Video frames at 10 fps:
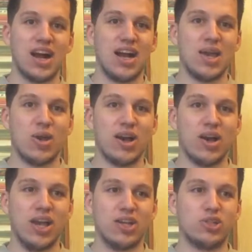I
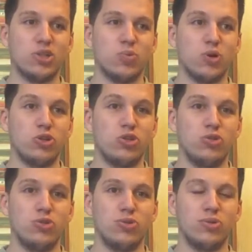actually want to
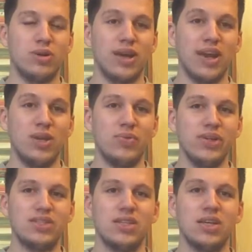do
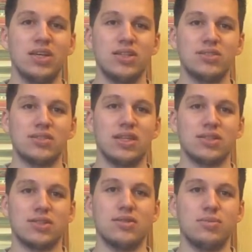anyways. That's
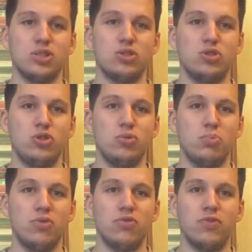gonna be
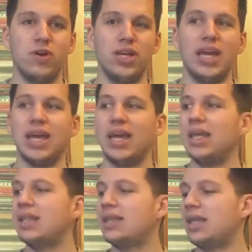super fun.
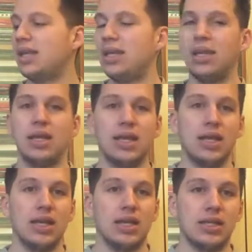And then
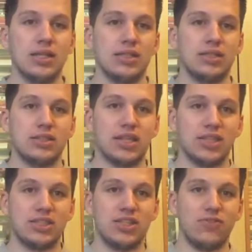
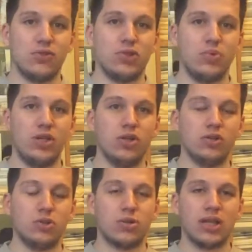that's it for the video.
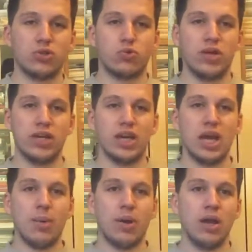So let's
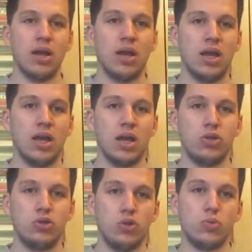recap.
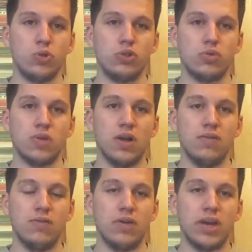Doing what you
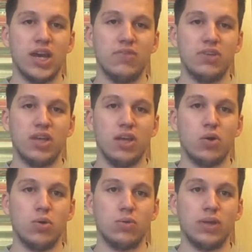love every day,
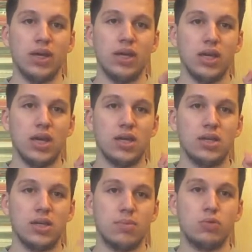whole day. And
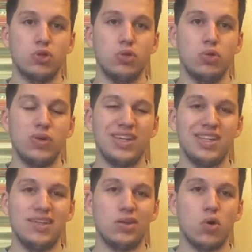the number 2,
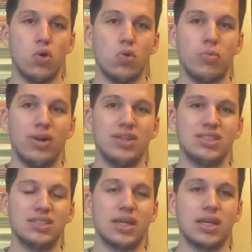hitting the home
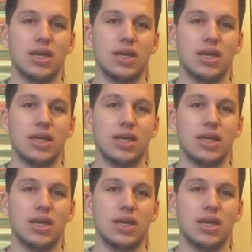runs.